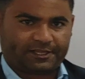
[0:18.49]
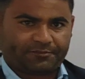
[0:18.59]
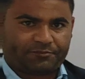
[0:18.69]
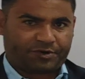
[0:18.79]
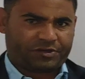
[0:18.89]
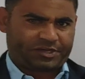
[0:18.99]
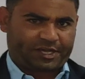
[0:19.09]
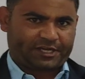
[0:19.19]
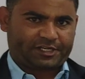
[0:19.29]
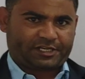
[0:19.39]
that British
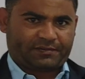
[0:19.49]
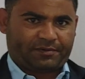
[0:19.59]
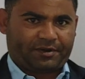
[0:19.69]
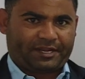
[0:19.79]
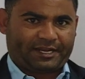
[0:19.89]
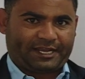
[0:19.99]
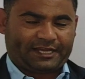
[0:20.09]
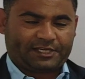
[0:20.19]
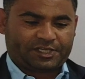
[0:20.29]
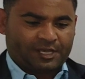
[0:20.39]
English and American
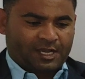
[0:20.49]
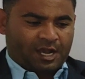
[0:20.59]
English